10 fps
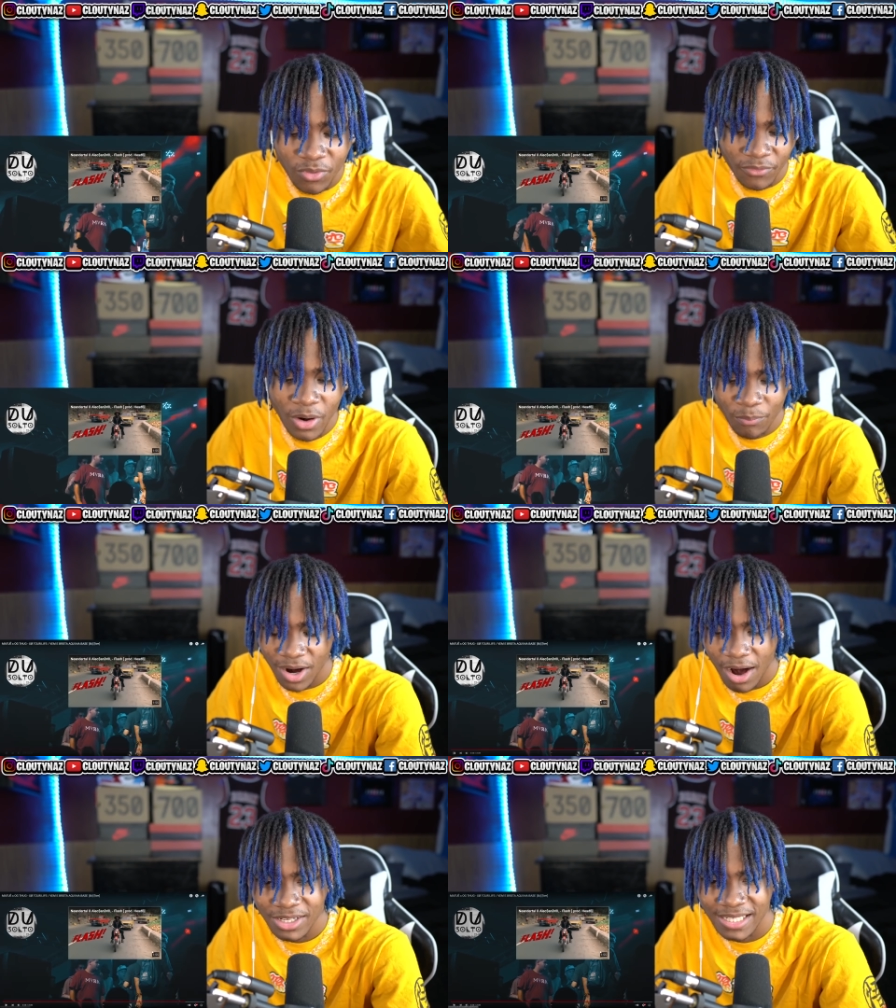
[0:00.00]
what
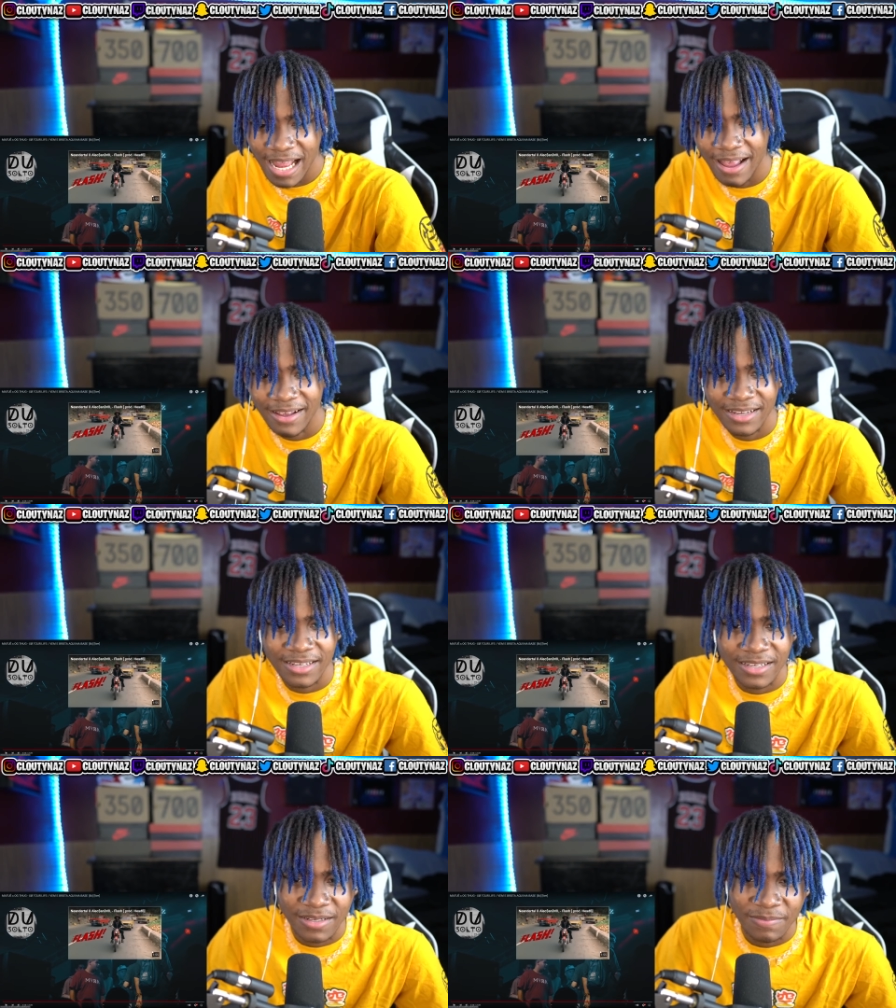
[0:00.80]
part was that?
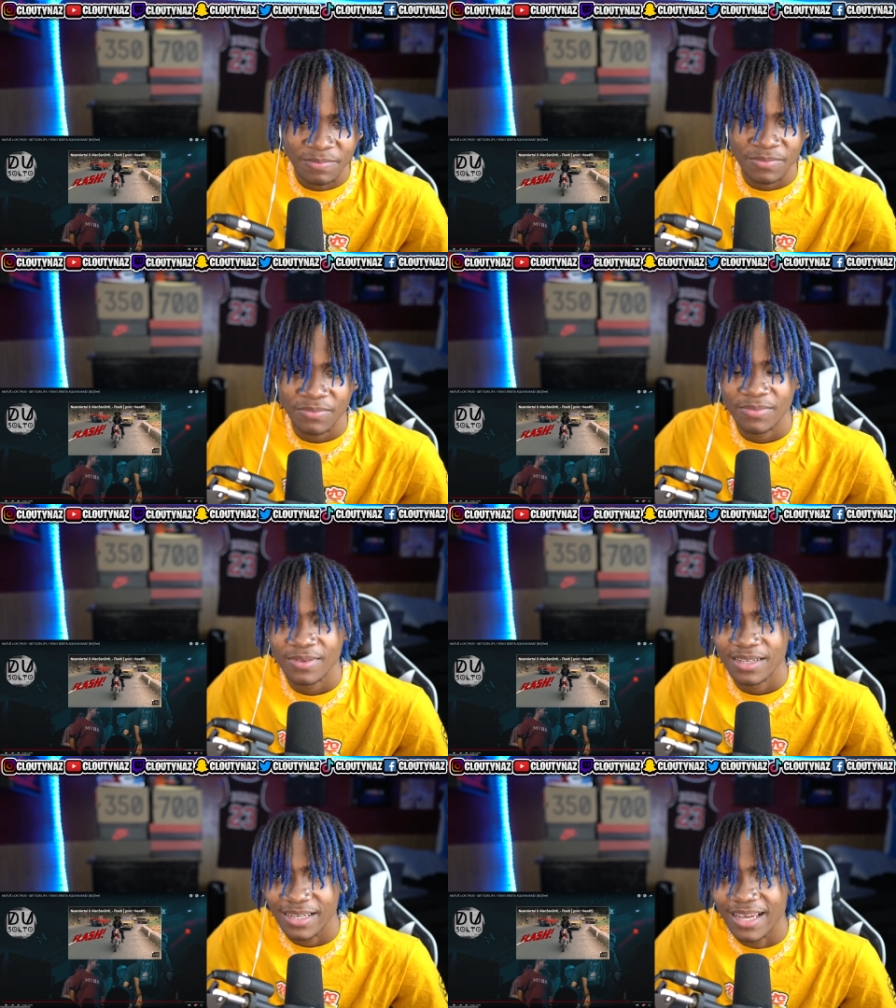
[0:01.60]

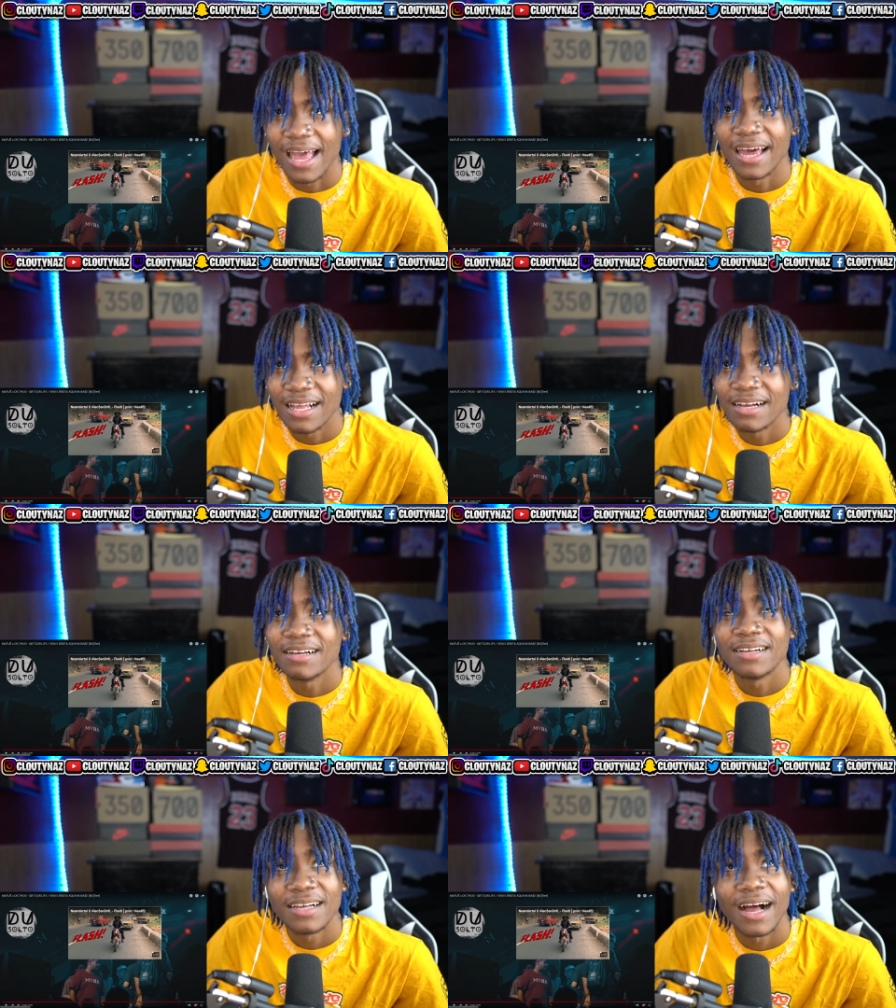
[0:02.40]
Yeah, I
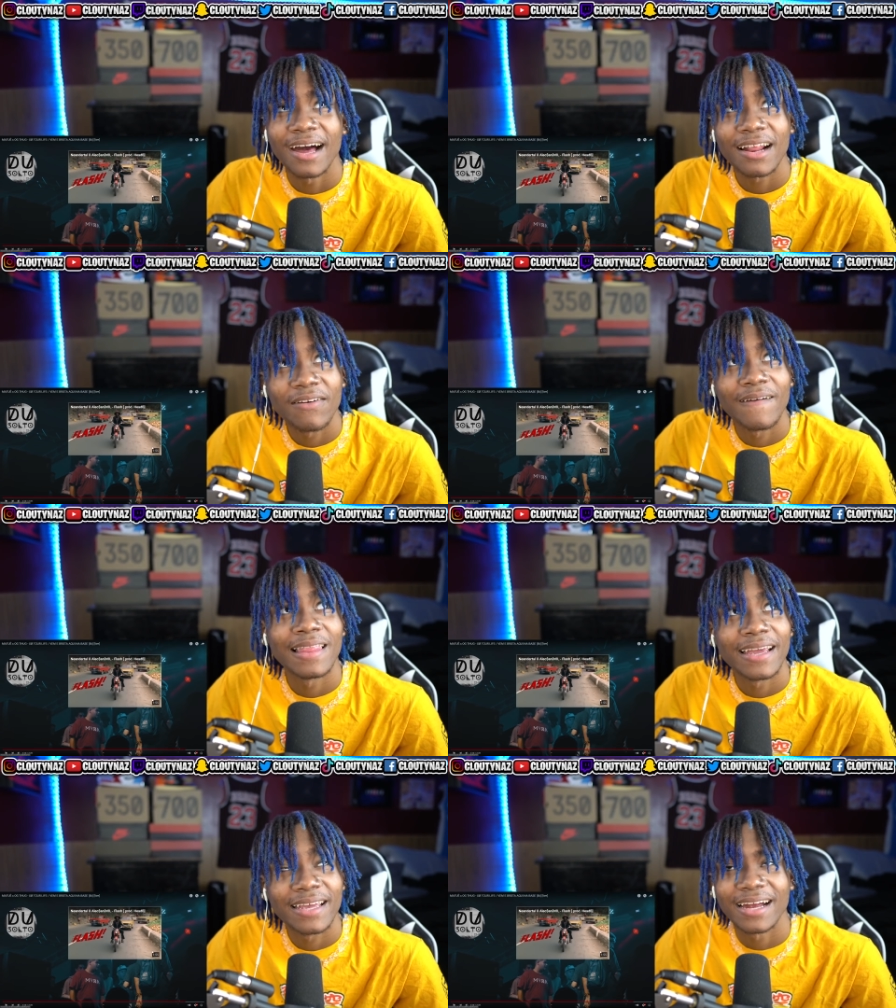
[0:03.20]
know. I don't
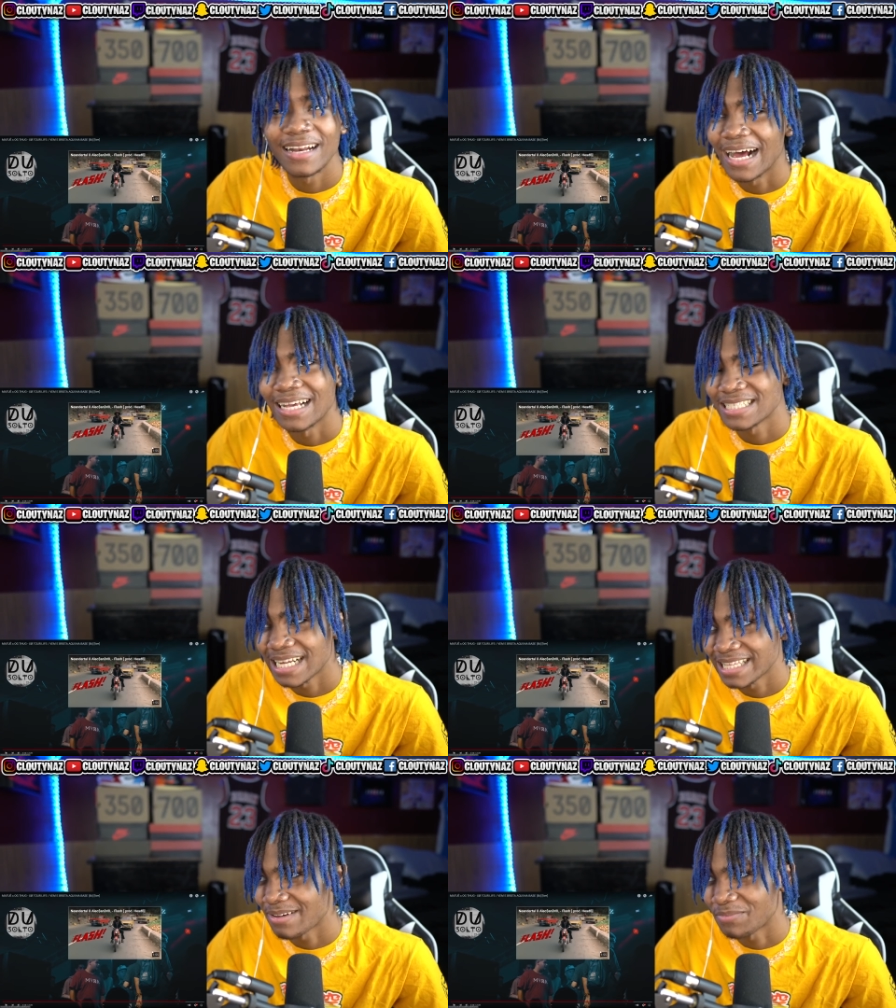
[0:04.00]
really care. Nah, it's not
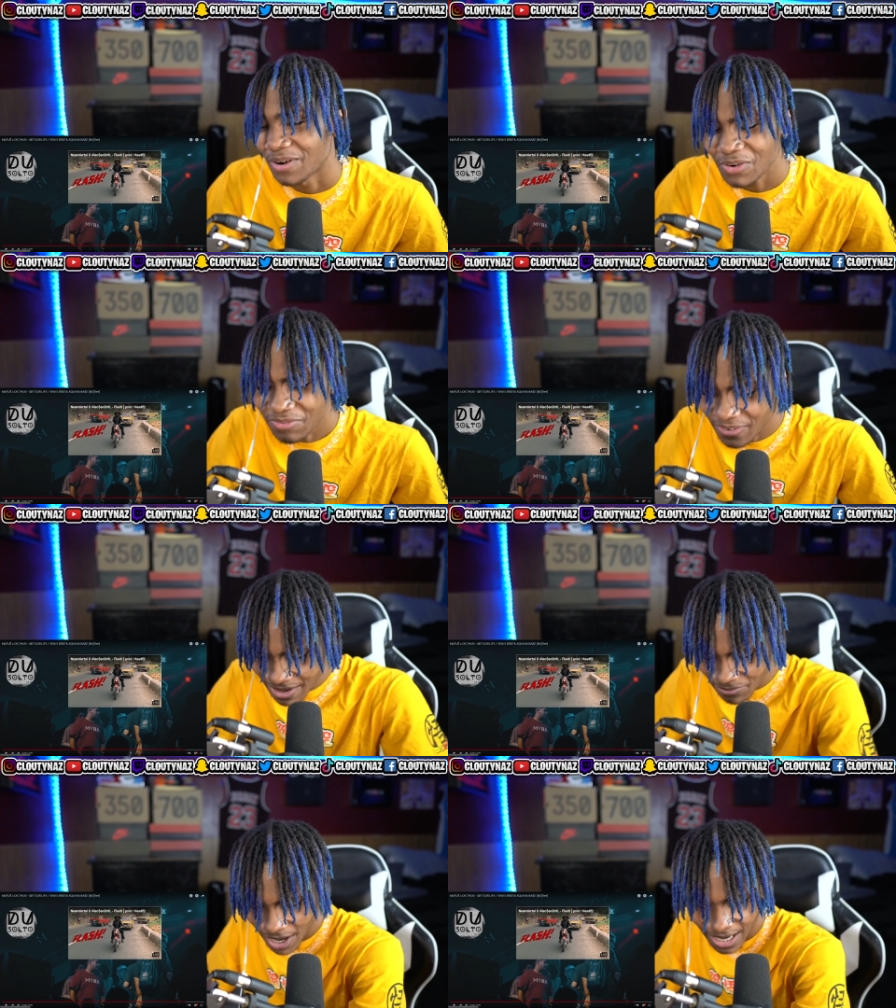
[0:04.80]
that part. What fucking
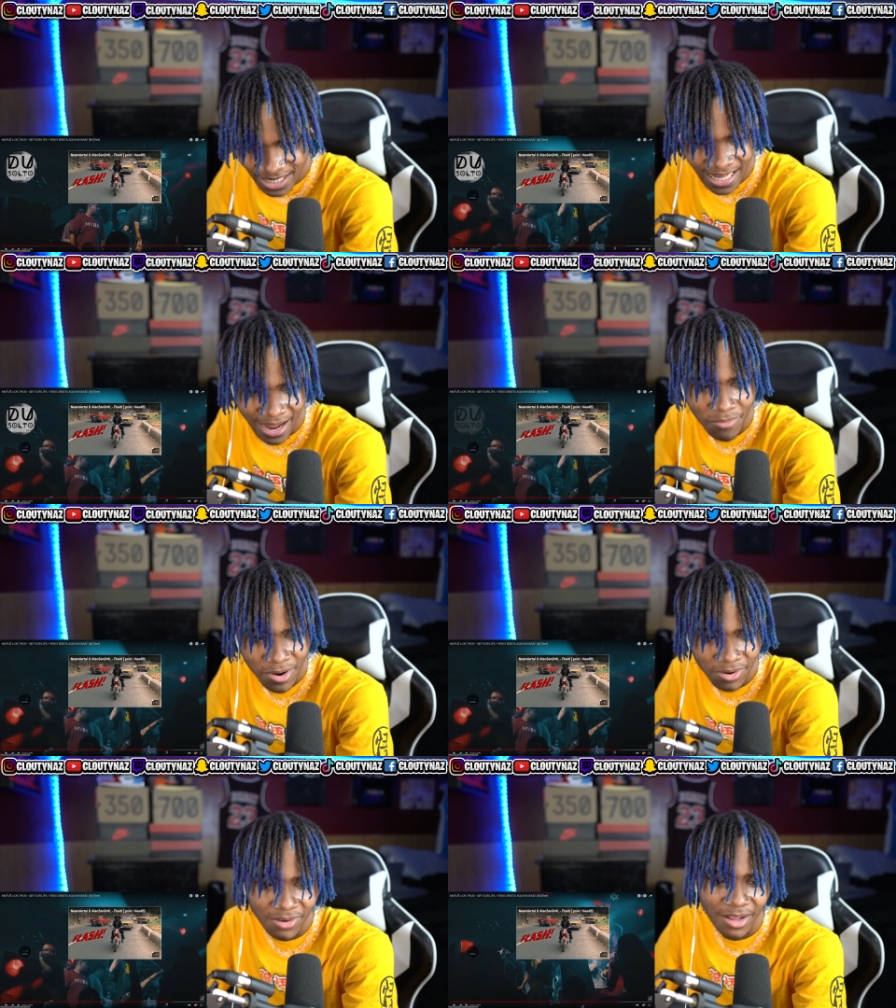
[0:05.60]
part is that,
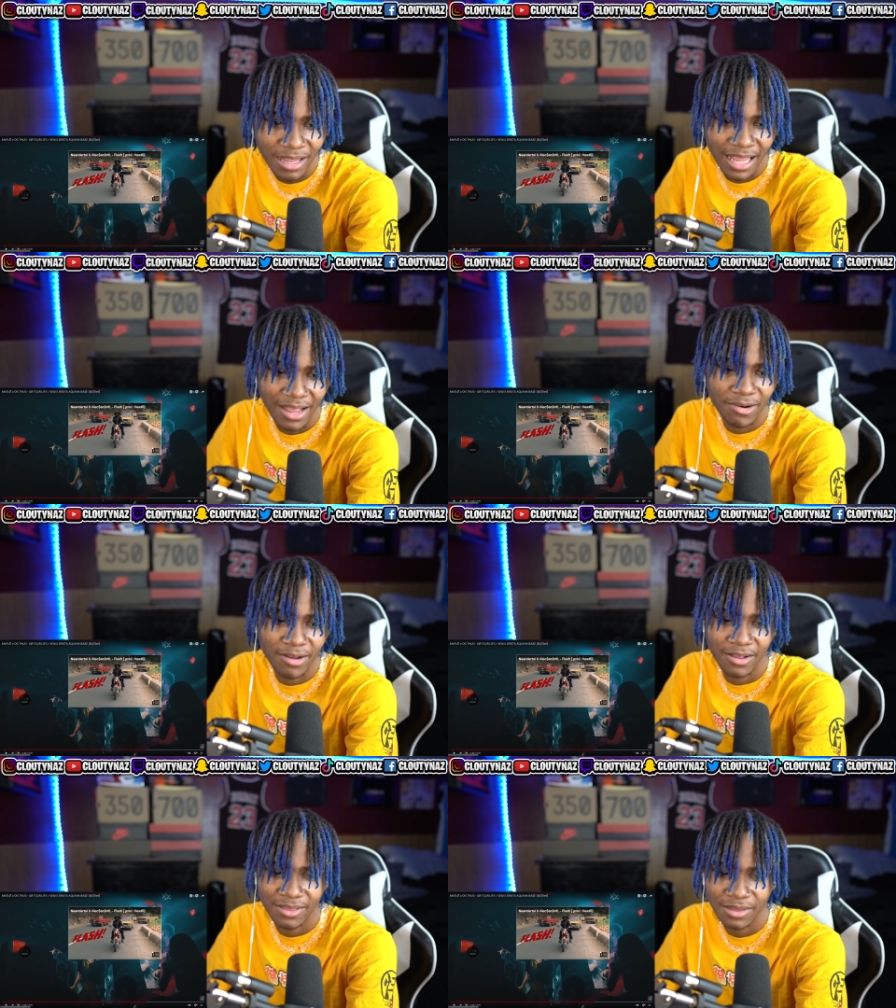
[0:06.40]
bro? Hold
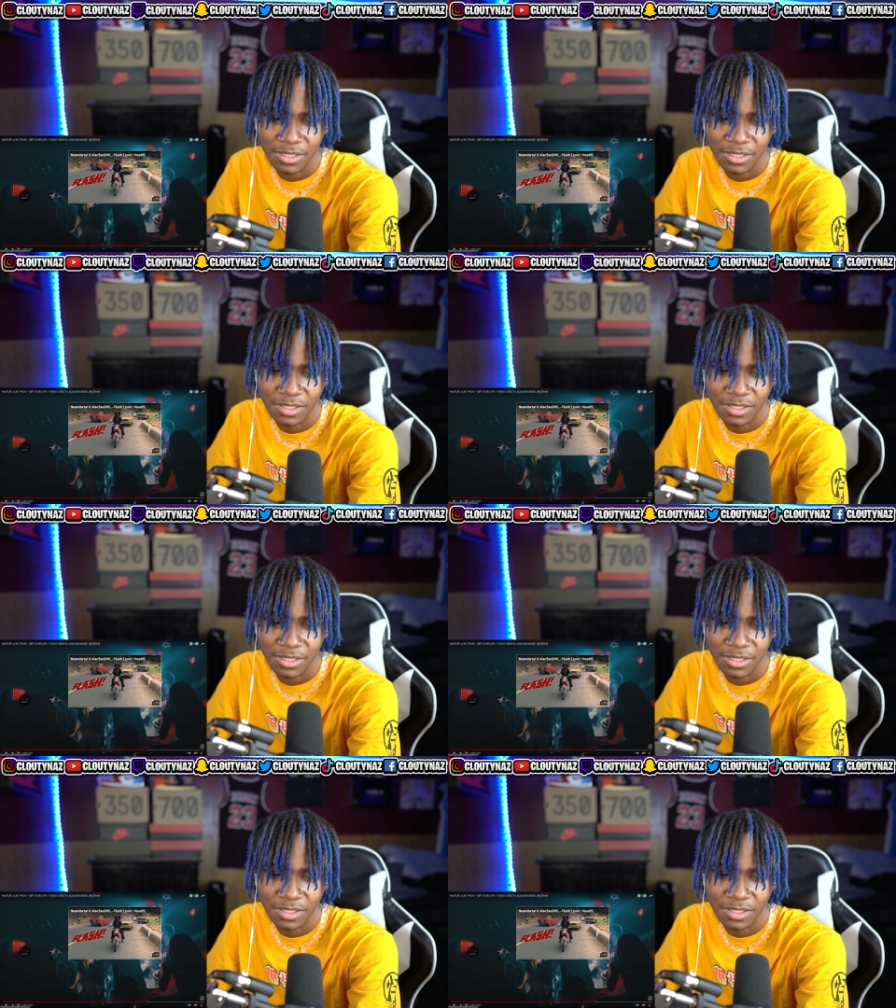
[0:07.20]
on.